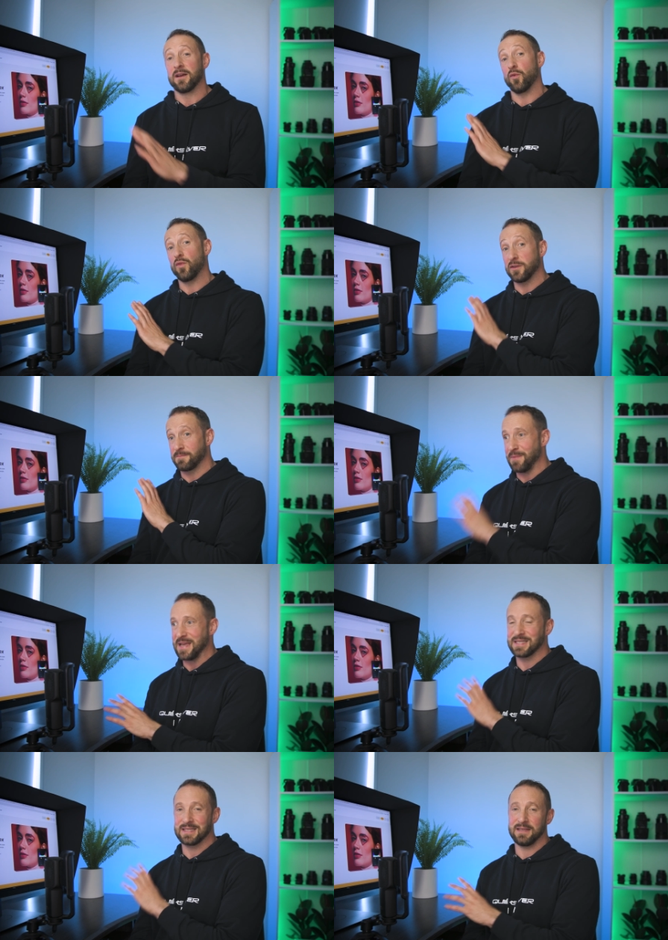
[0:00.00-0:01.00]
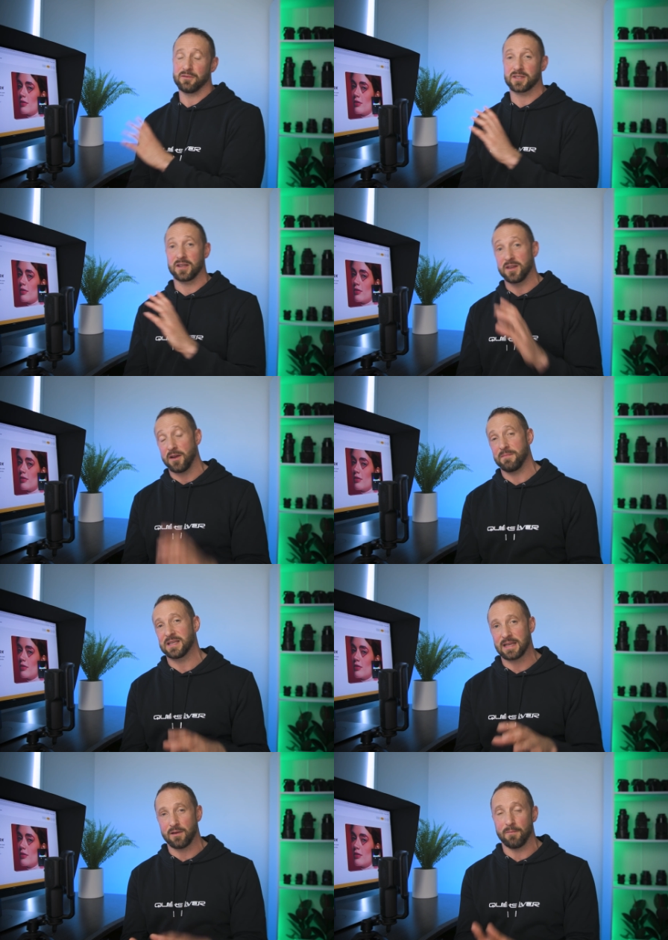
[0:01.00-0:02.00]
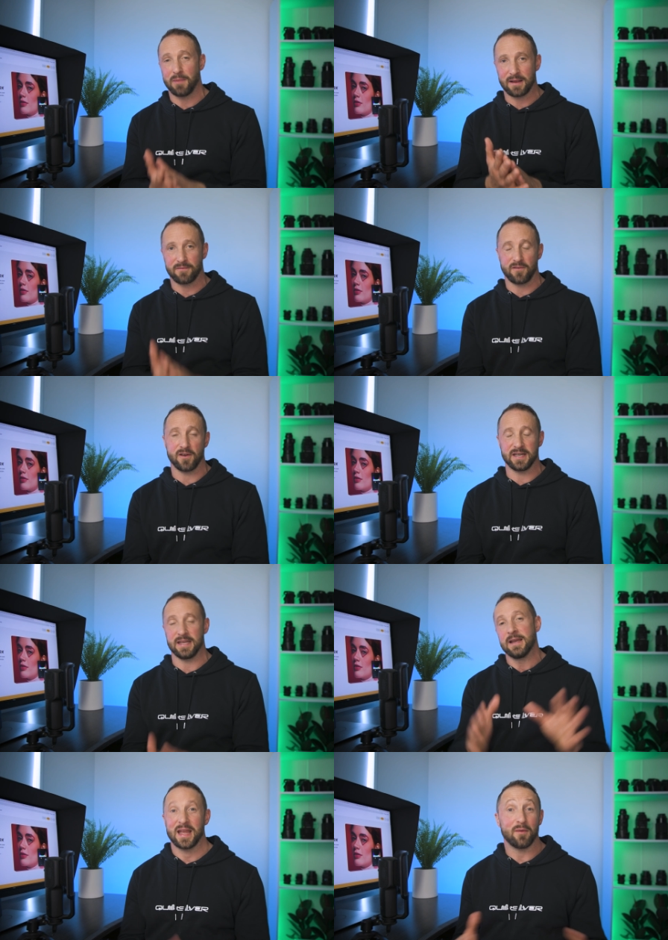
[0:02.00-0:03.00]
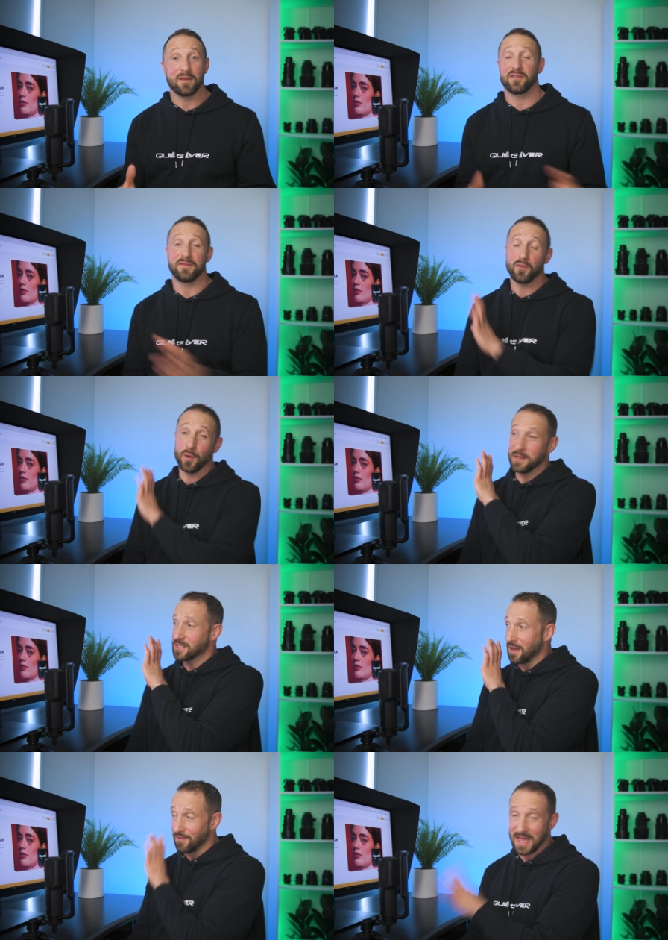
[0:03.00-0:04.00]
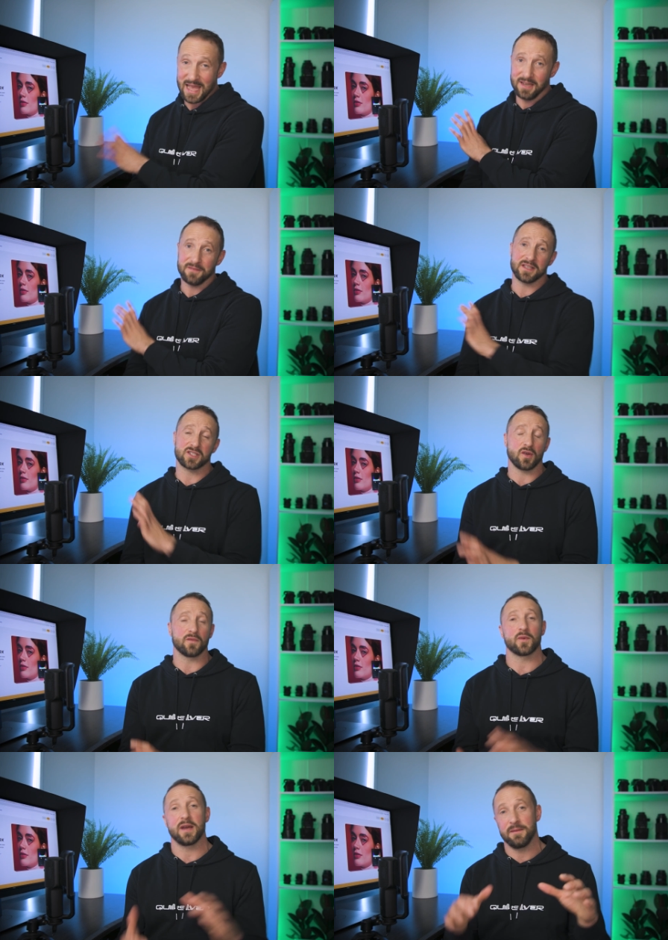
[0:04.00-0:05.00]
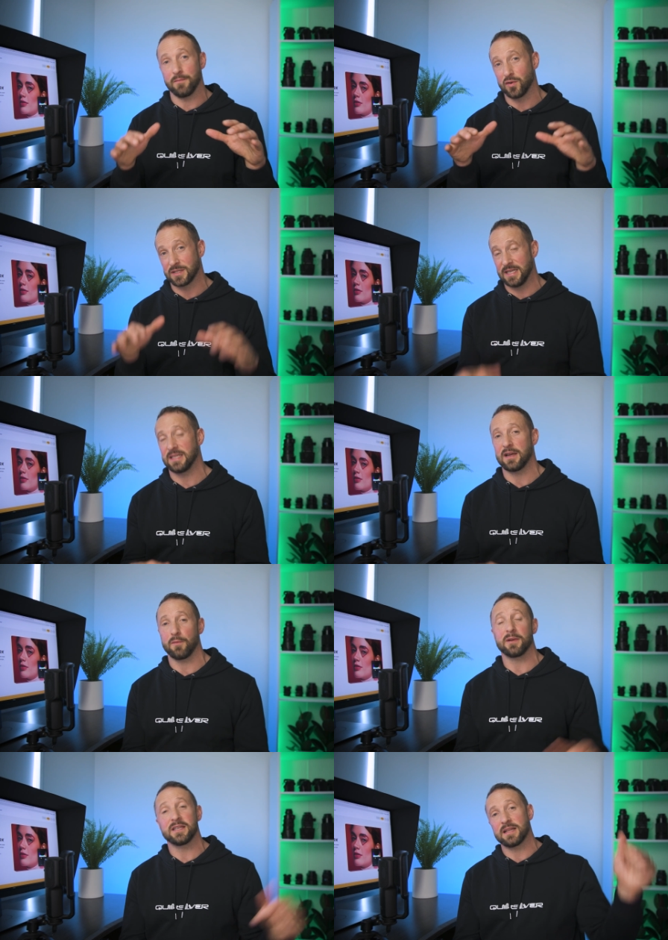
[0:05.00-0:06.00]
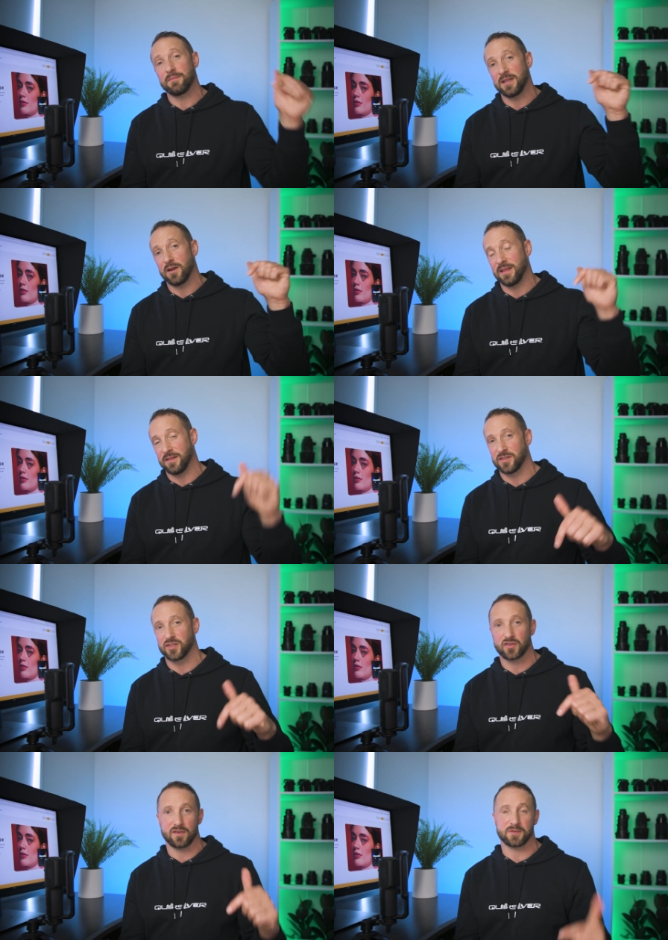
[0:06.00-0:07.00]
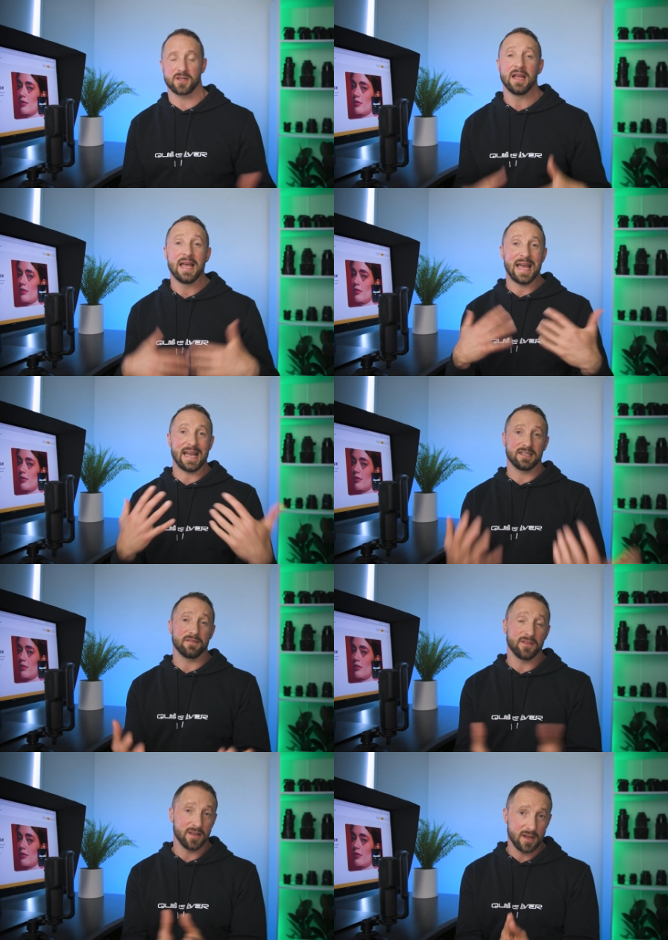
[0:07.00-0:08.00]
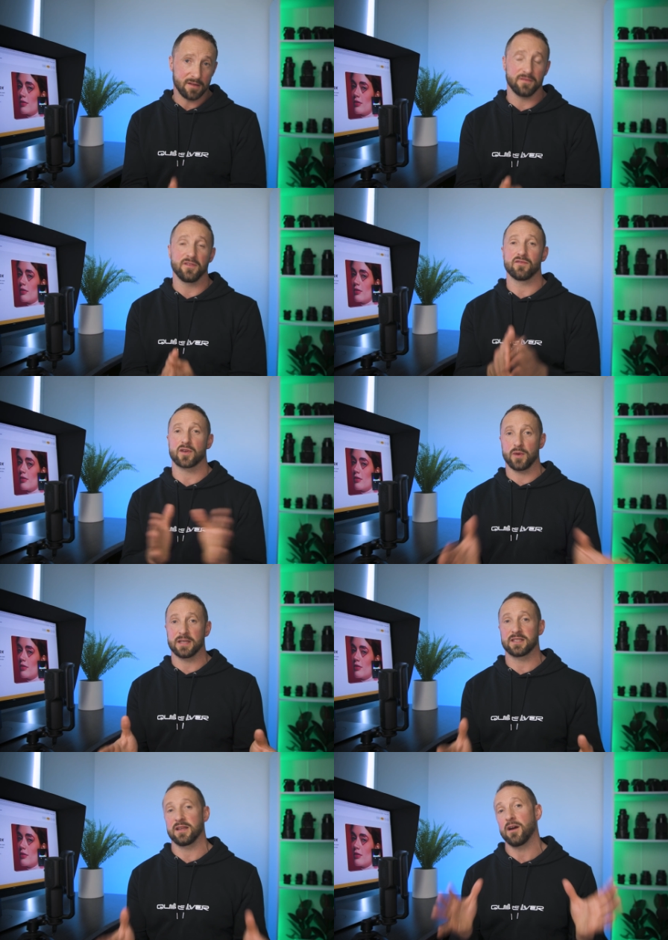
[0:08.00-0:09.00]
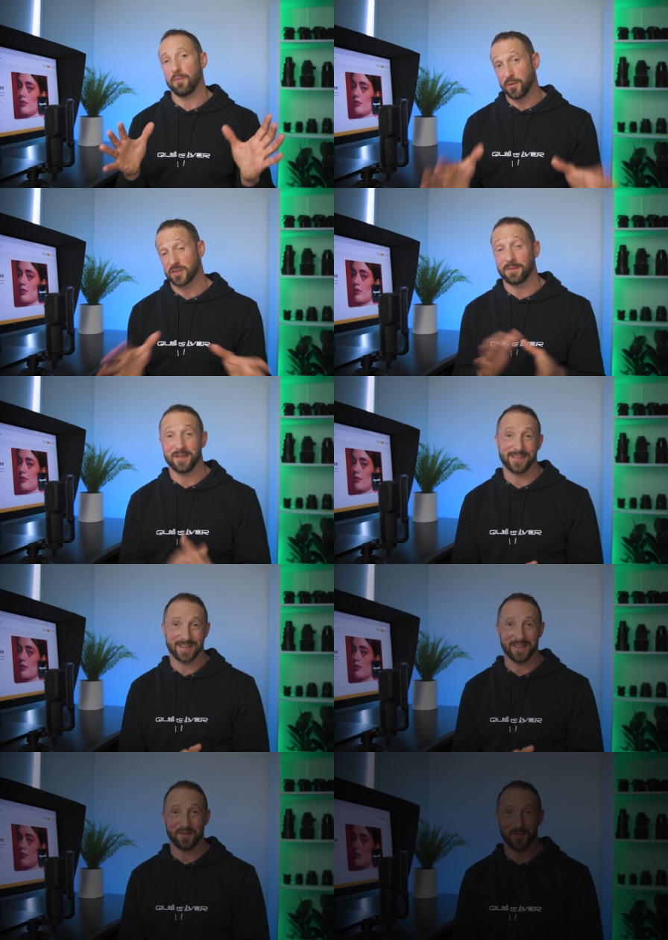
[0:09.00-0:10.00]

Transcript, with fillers: all those best deals so you don't miss out on Black Friday. However, if you want me to cover any of this software in more detail, please let me know in the description. And if enough of you request it, I'll put something together